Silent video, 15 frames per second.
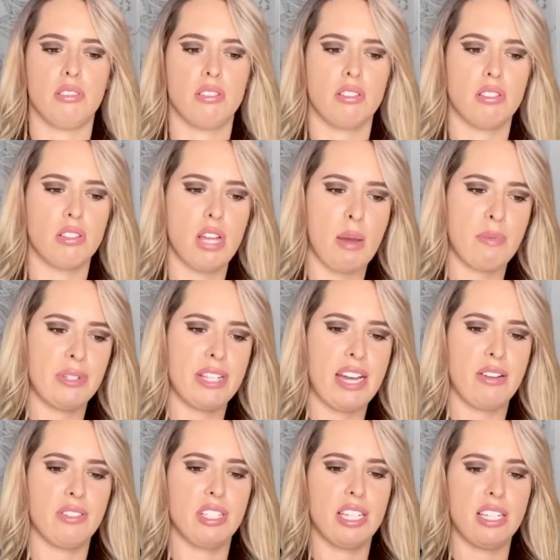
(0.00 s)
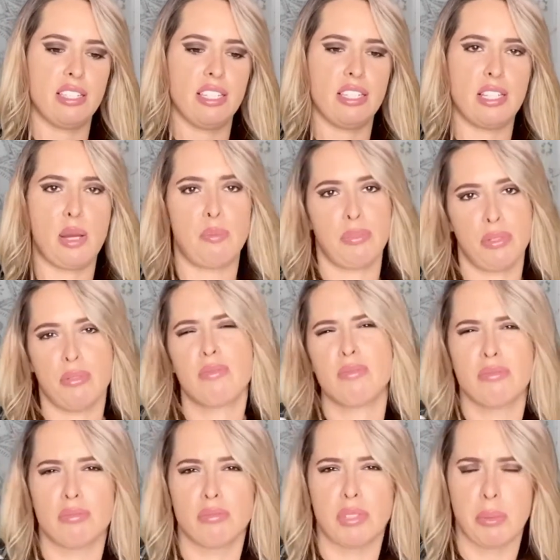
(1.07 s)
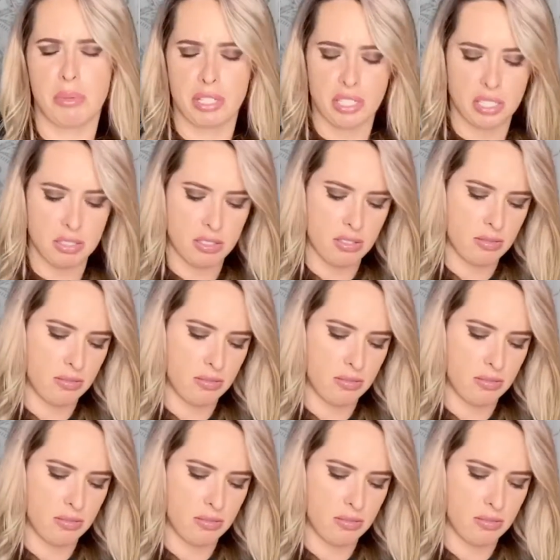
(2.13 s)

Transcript: chop it down to easy steps, if that makes sense.